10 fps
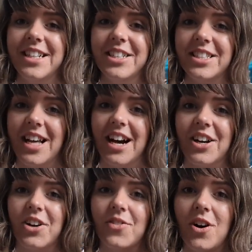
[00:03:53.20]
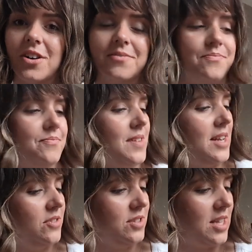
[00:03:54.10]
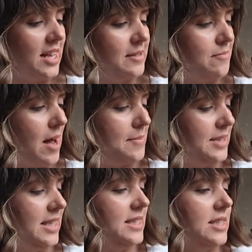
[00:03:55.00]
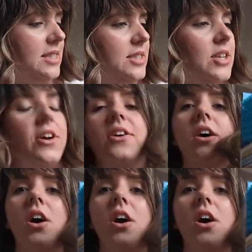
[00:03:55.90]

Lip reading: just can't go wrong, and it looks like it might be decent, so